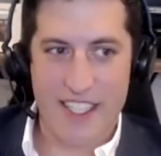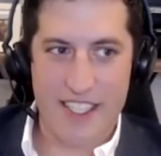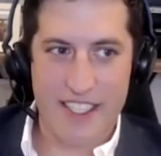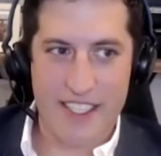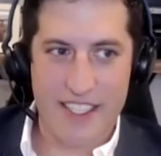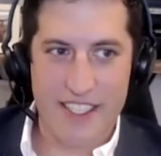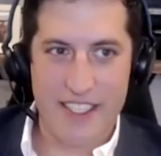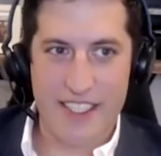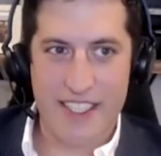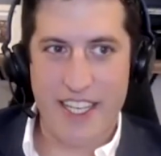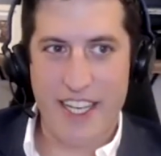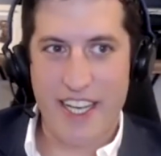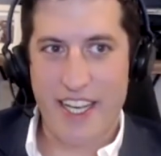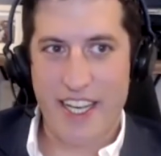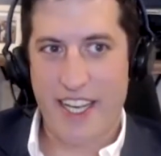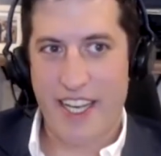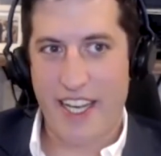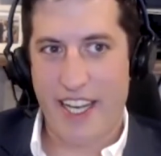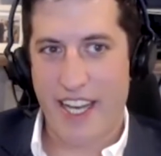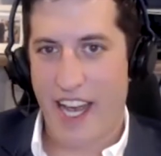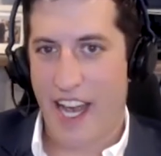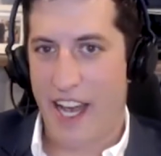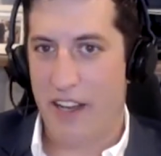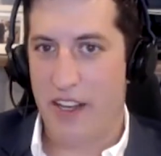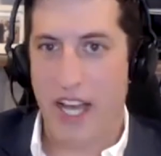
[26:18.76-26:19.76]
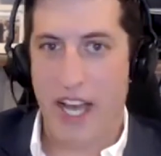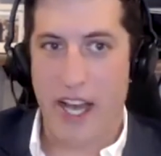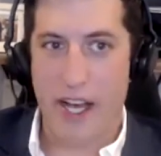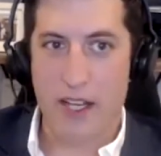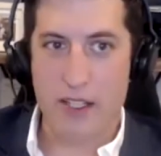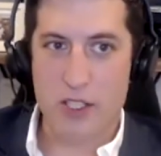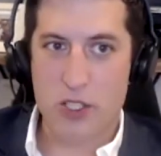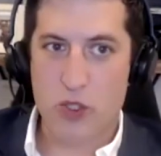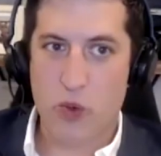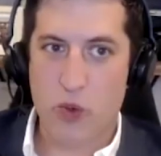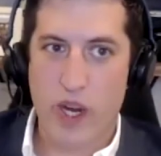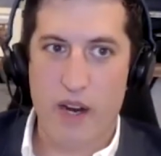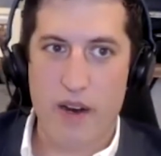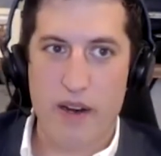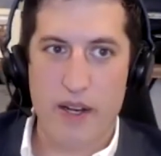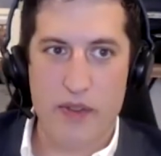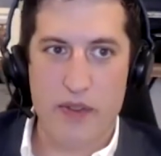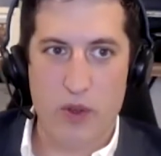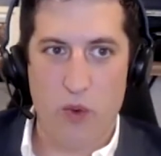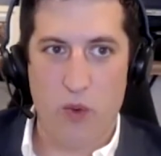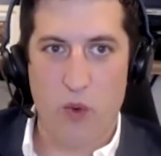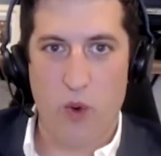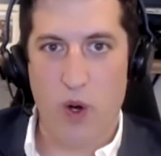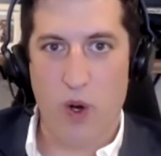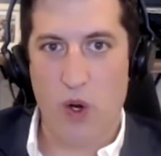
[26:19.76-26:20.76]
Yeah, elsewhere in the
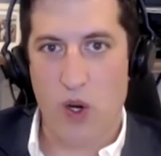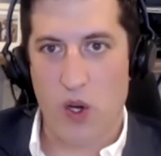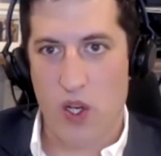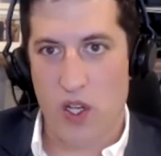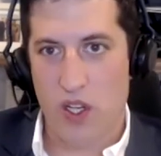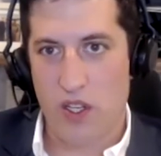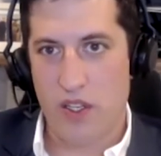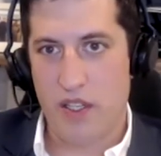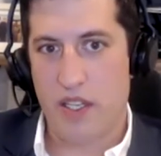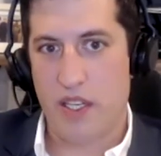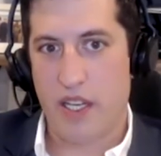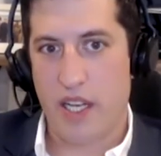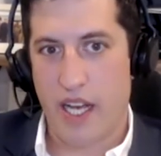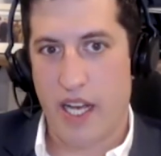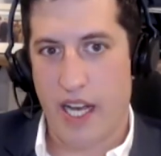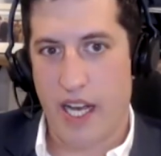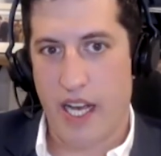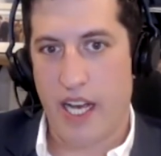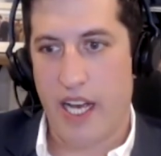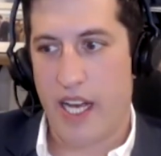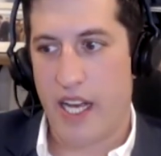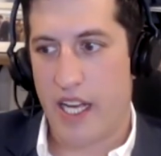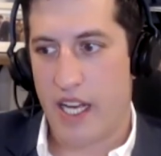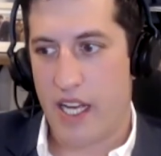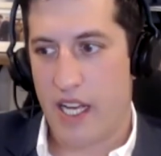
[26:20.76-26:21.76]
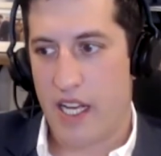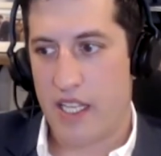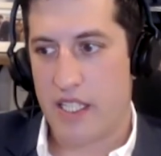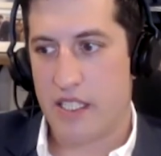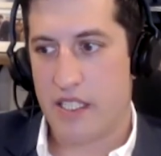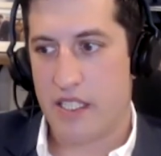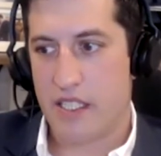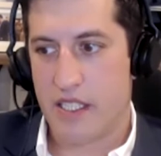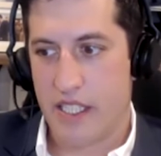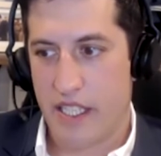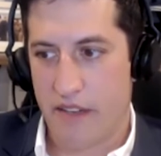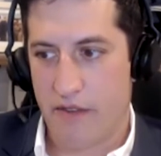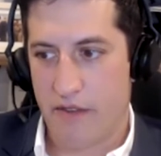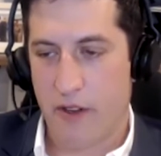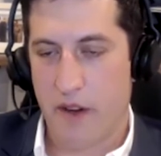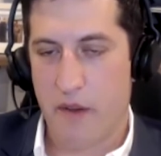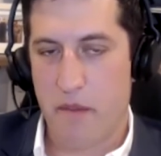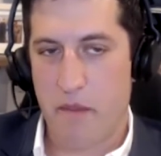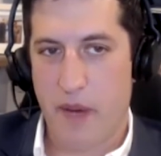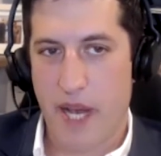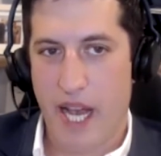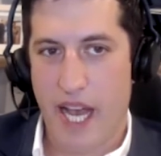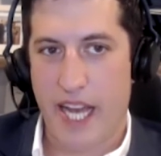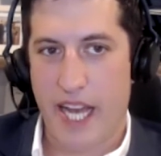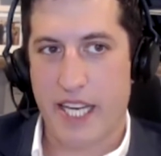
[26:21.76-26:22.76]
world, different
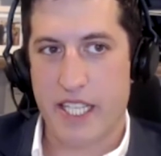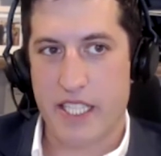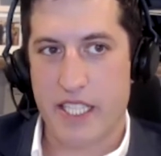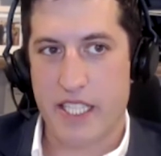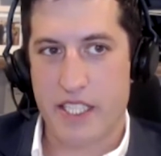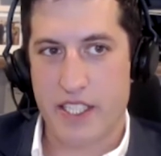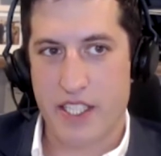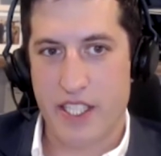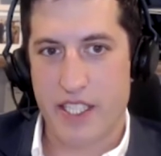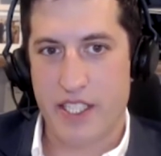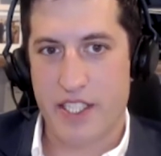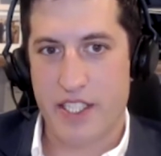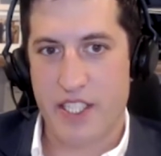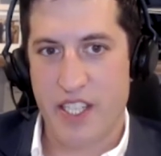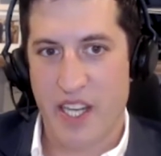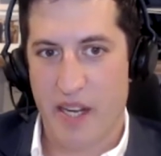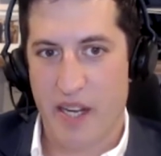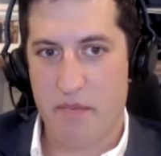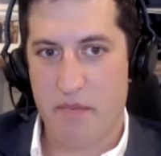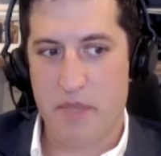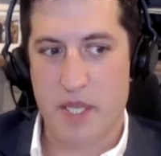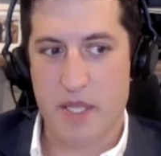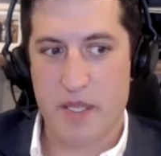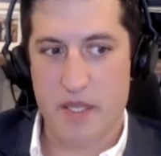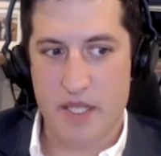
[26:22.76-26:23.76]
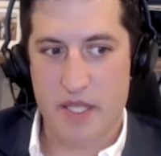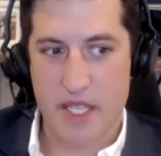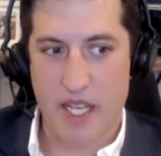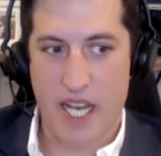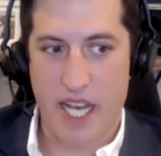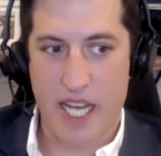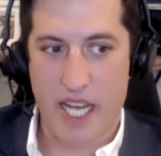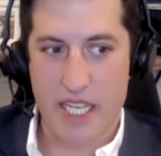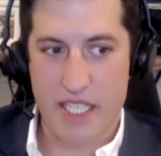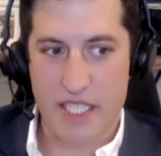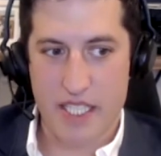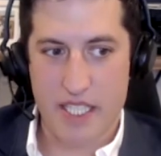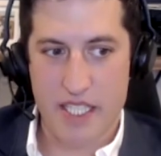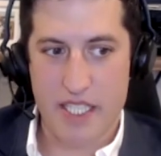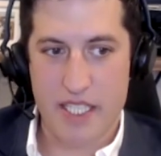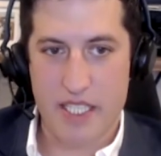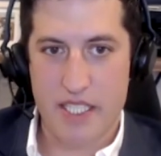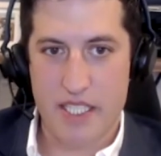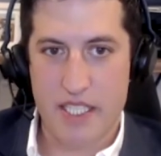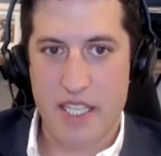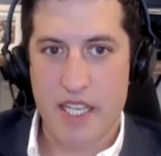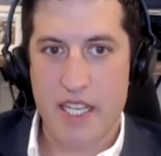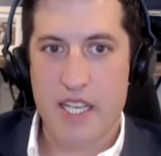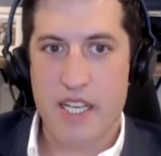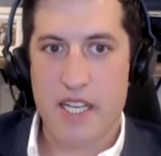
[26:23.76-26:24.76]
packaging shapes and
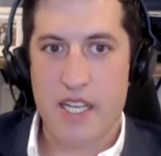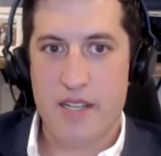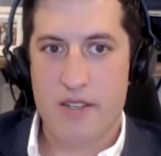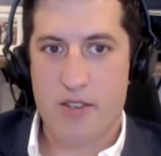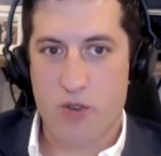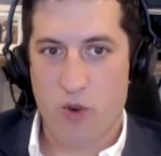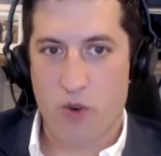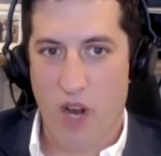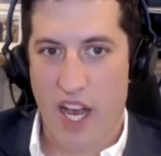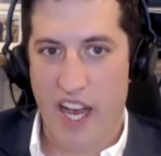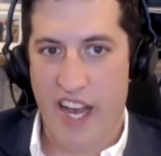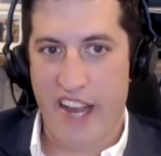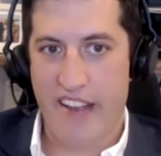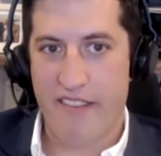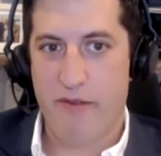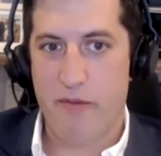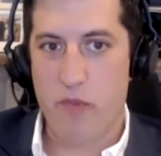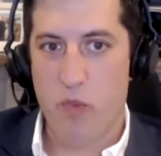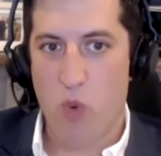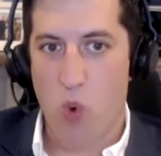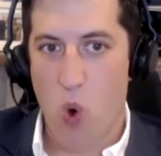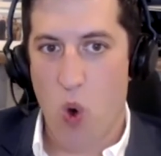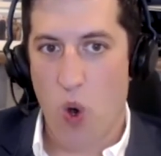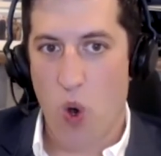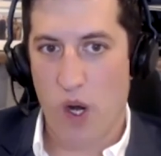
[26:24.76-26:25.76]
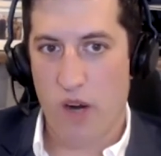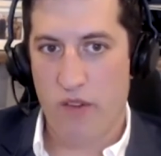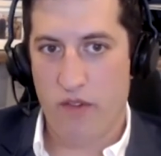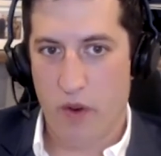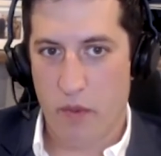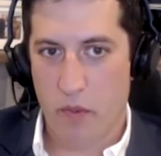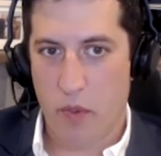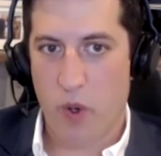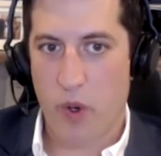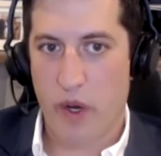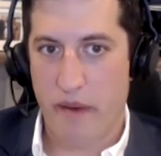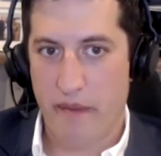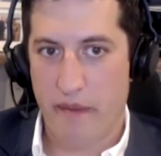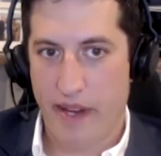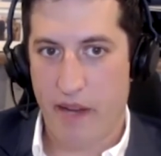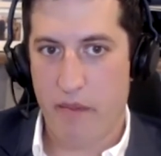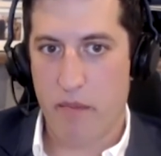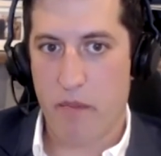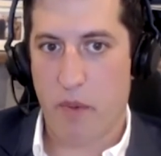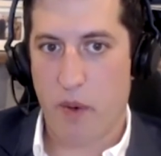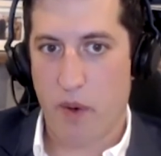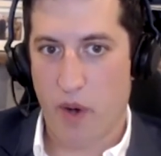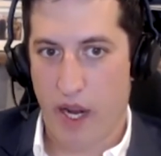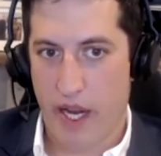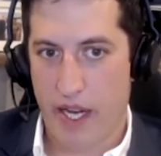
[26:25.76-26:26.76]
sizes drive more of a premium
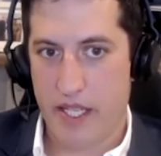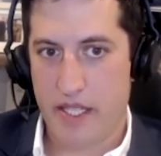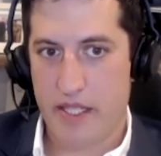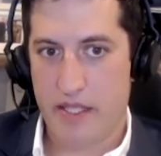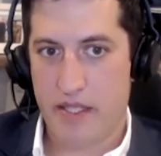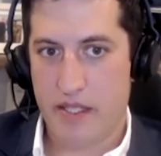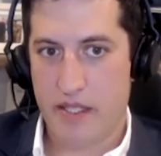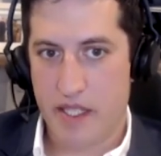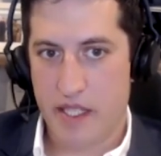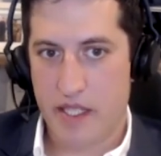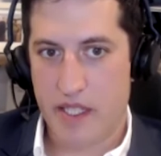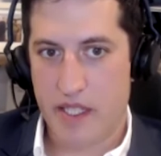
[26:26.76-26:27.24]
price.